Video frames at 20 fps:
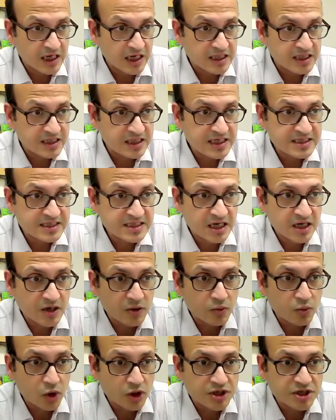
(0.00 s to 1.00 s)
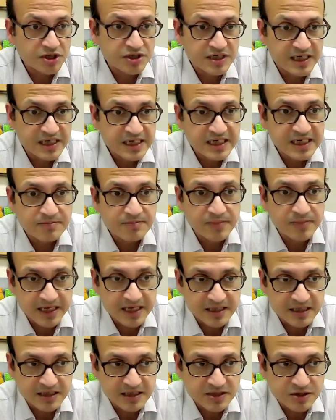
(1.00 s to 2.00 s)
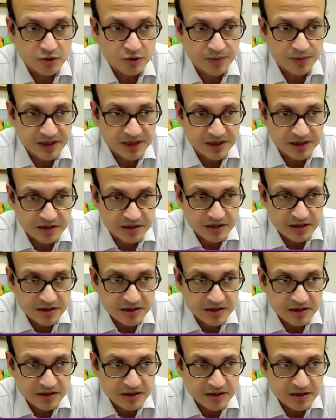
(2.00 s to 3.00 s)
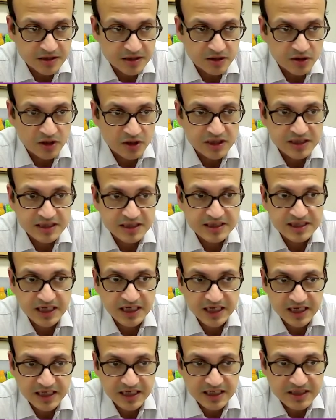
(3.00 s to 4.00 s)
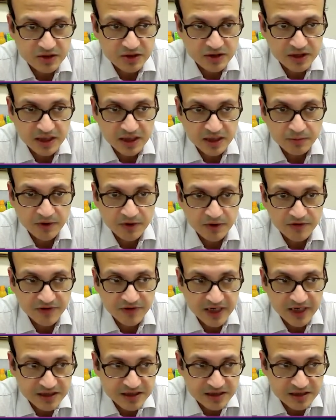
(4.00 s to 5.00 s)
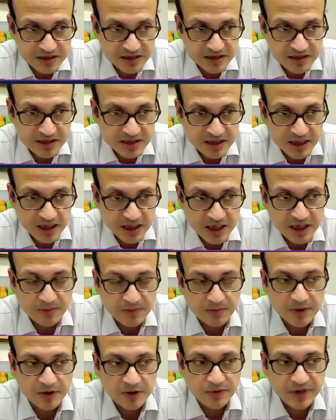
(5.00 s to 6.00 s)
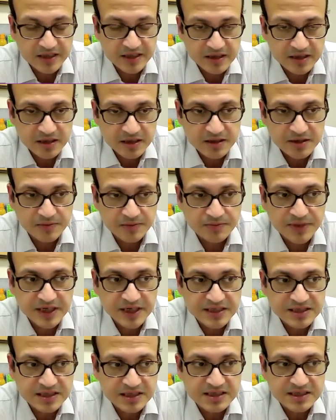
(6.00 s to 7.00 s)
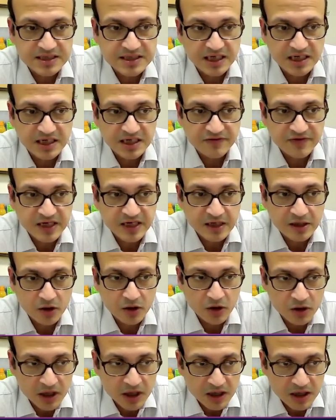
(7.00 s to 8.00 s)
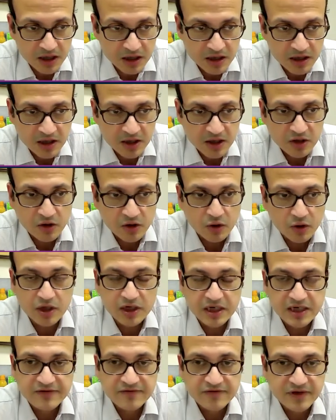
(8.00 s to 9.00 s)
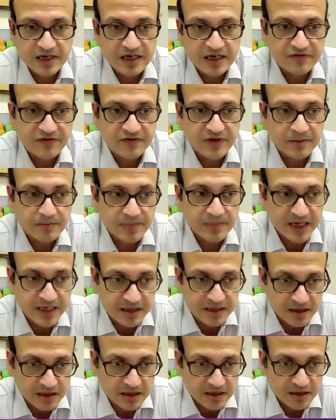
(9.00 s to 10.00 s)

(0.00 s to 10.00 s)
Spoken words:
These are what really matters to patients, not the size or the number of lesions, but whether the patients are living longer or living better.